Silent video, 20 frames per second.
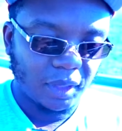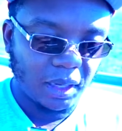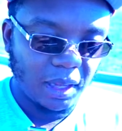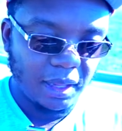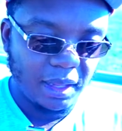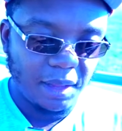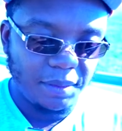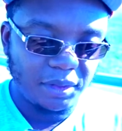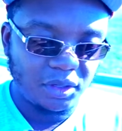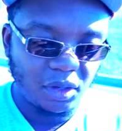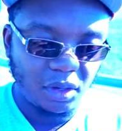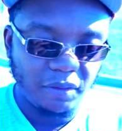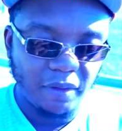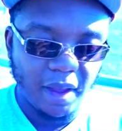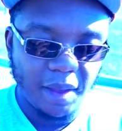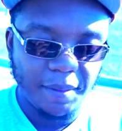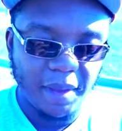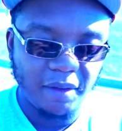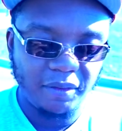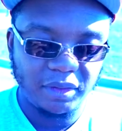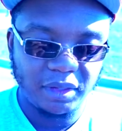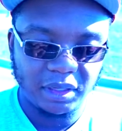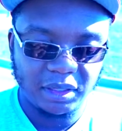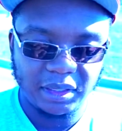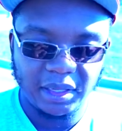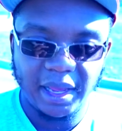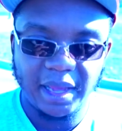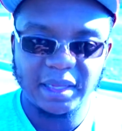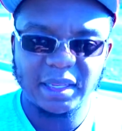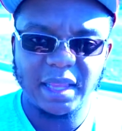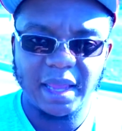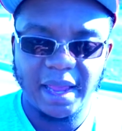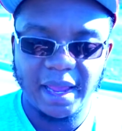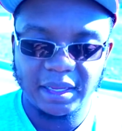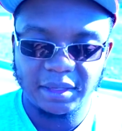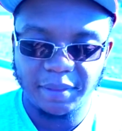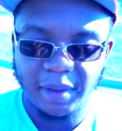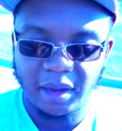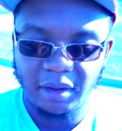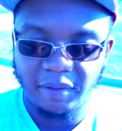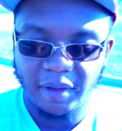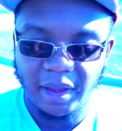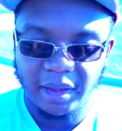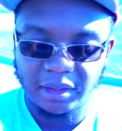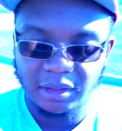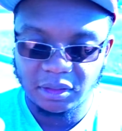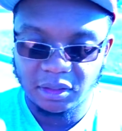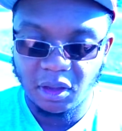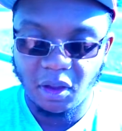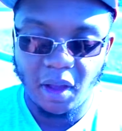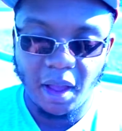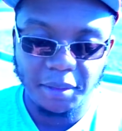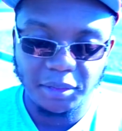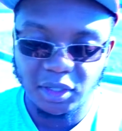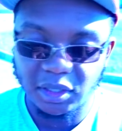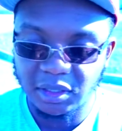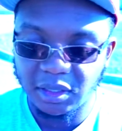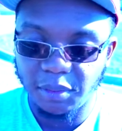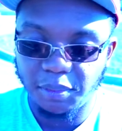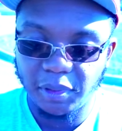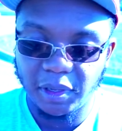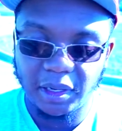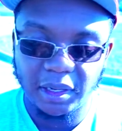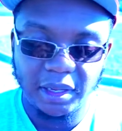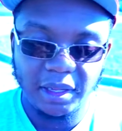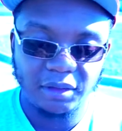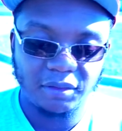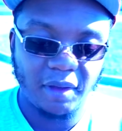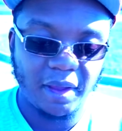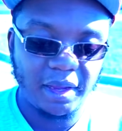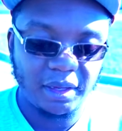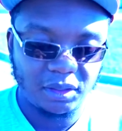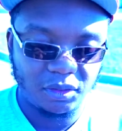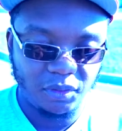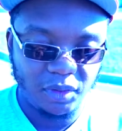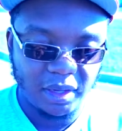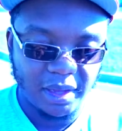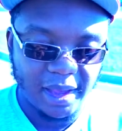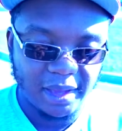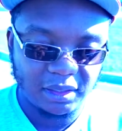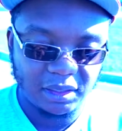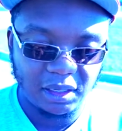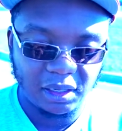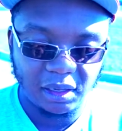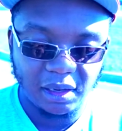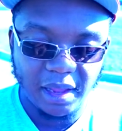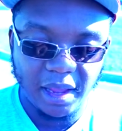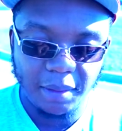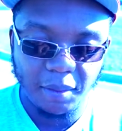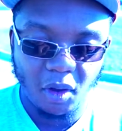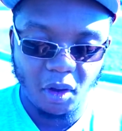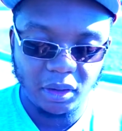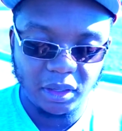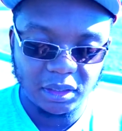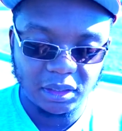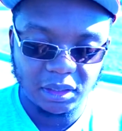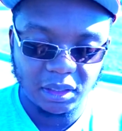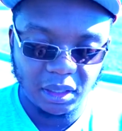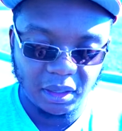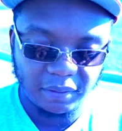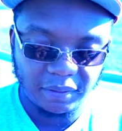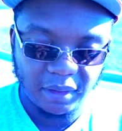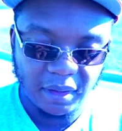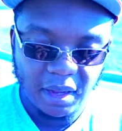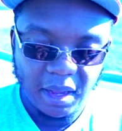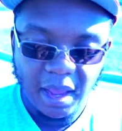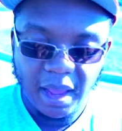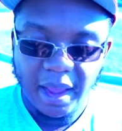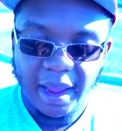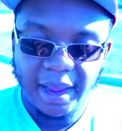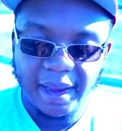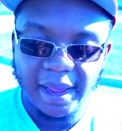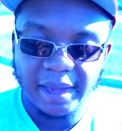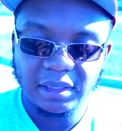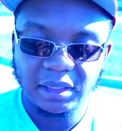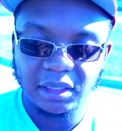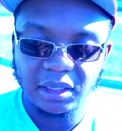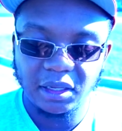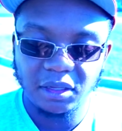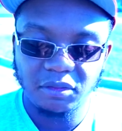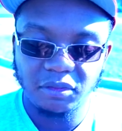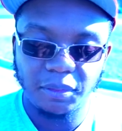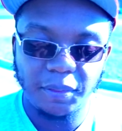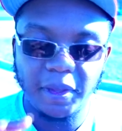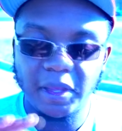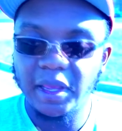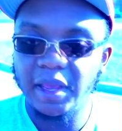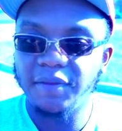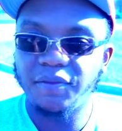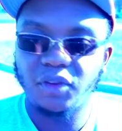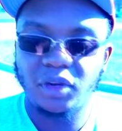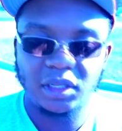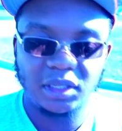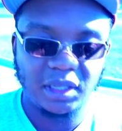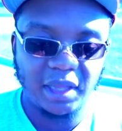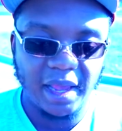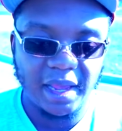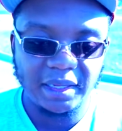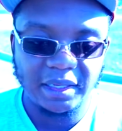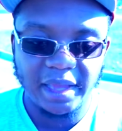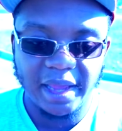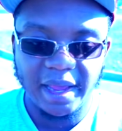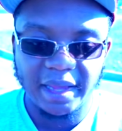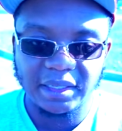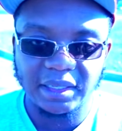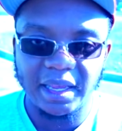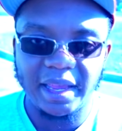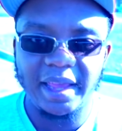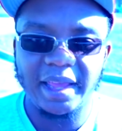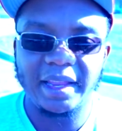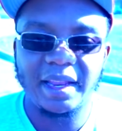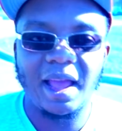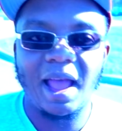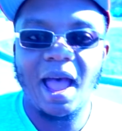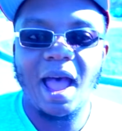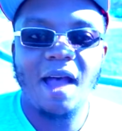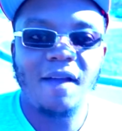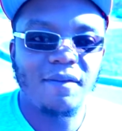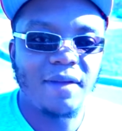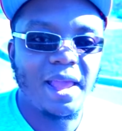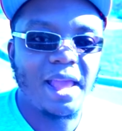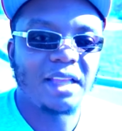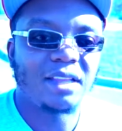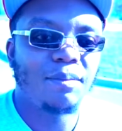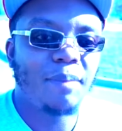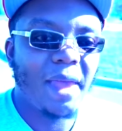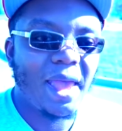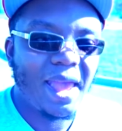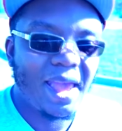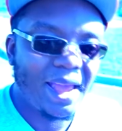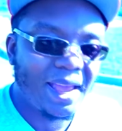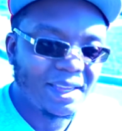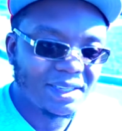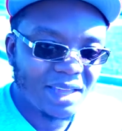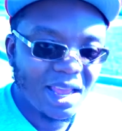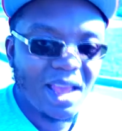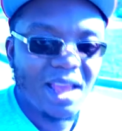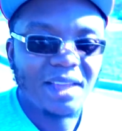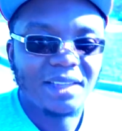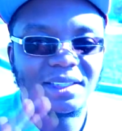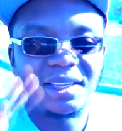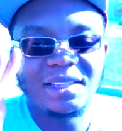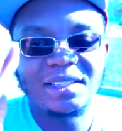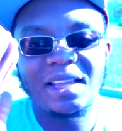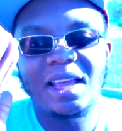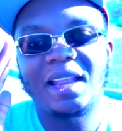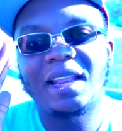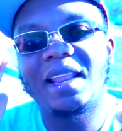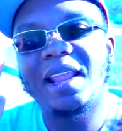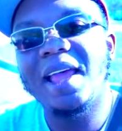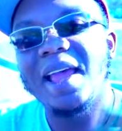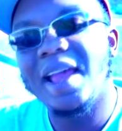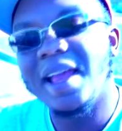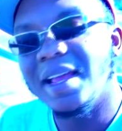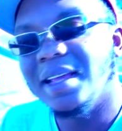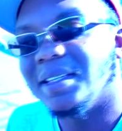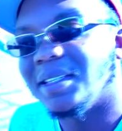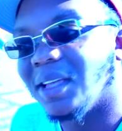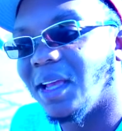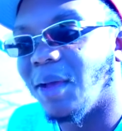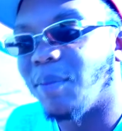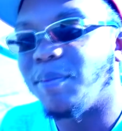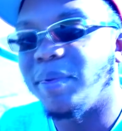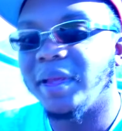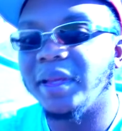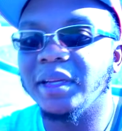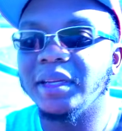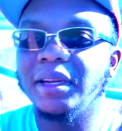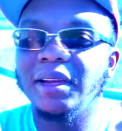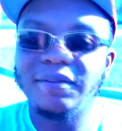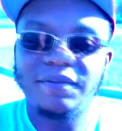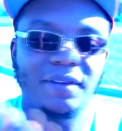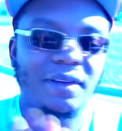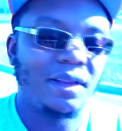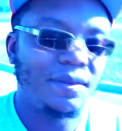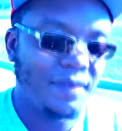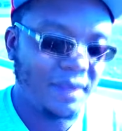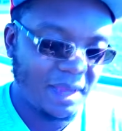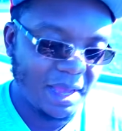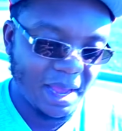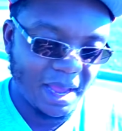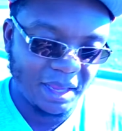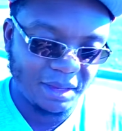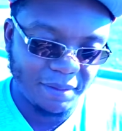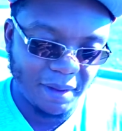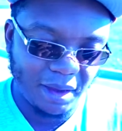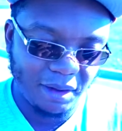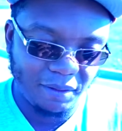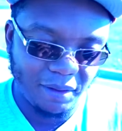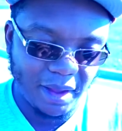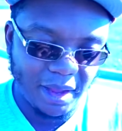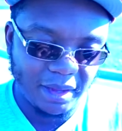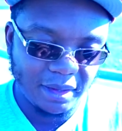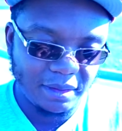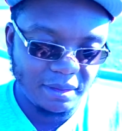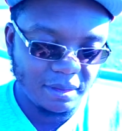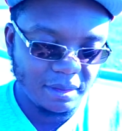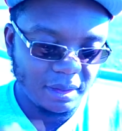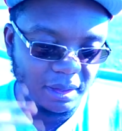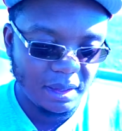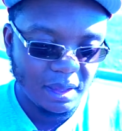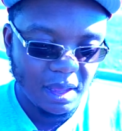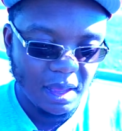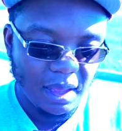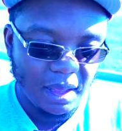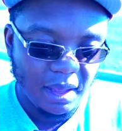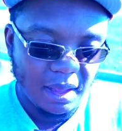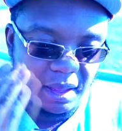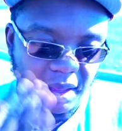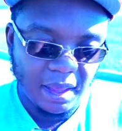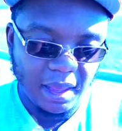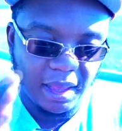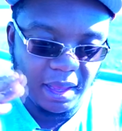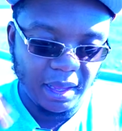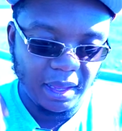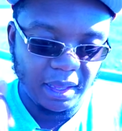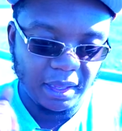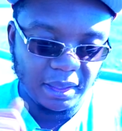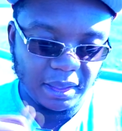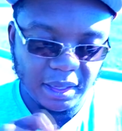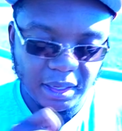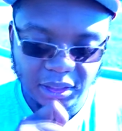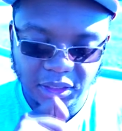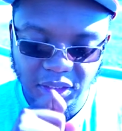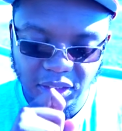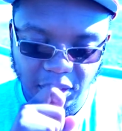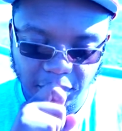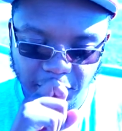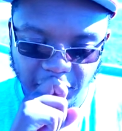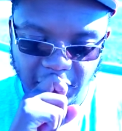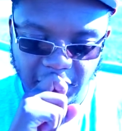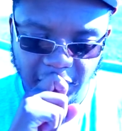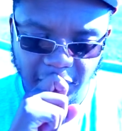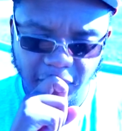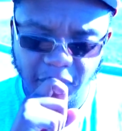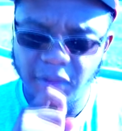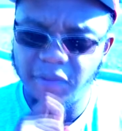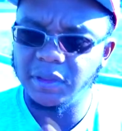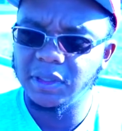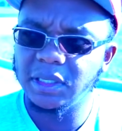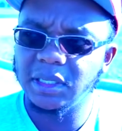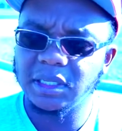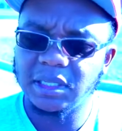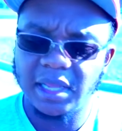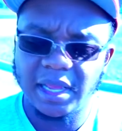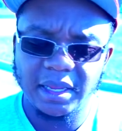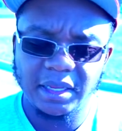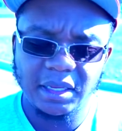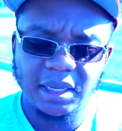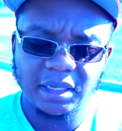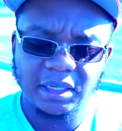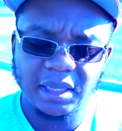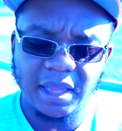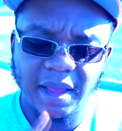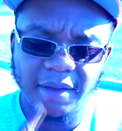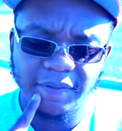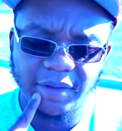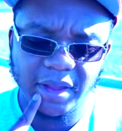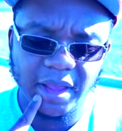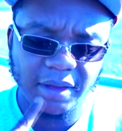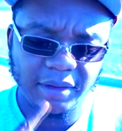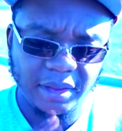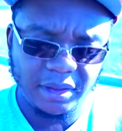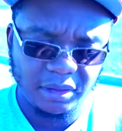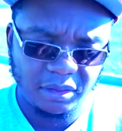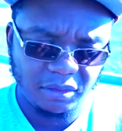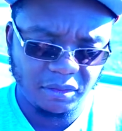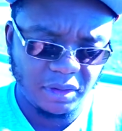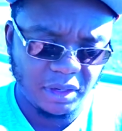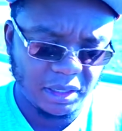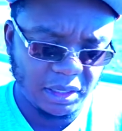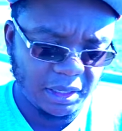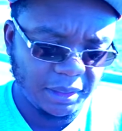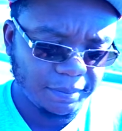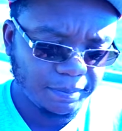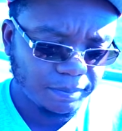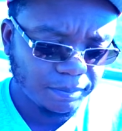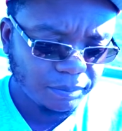and let me show you where I'm at with the today's task, by the way. So I've just completed this right here, so we can actually claim all this stuff. And actually, this would be it for the today's task. And an hour has passed since I last appeared in front of you guys, by the way. And this should be, what was this? Yesterday, I forgot this quickly.